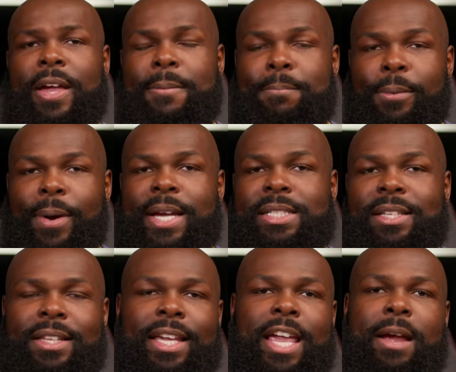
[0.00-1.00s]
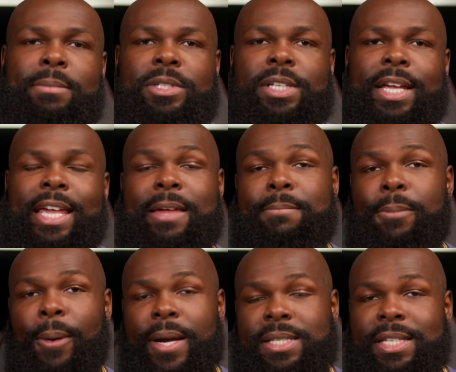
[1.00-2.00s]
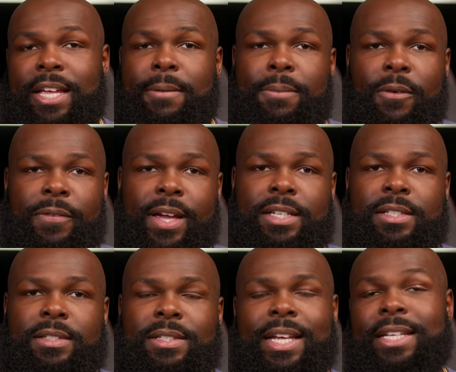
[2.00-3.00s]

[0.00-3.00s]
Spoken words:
embrace the camera shake. Embrace the imperfections.